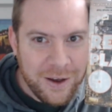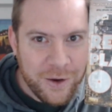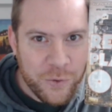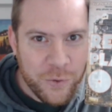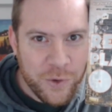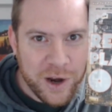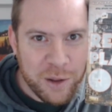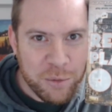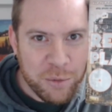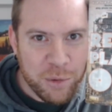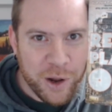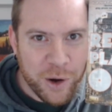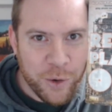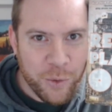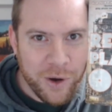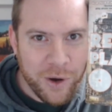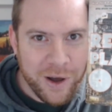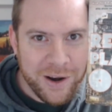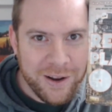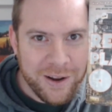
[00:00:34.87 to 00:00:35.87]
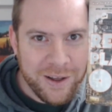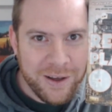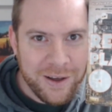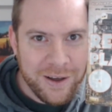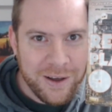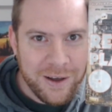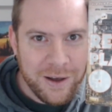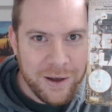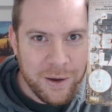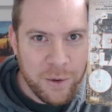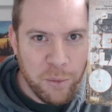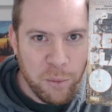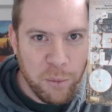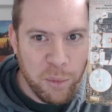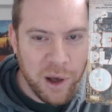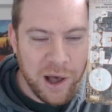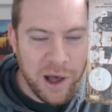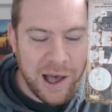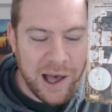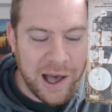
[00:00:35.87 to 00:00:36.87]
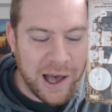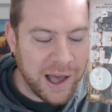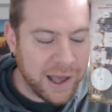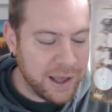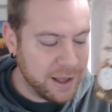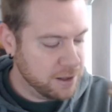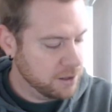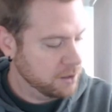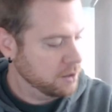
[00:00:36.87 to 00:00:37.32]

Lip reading: Ready Player One by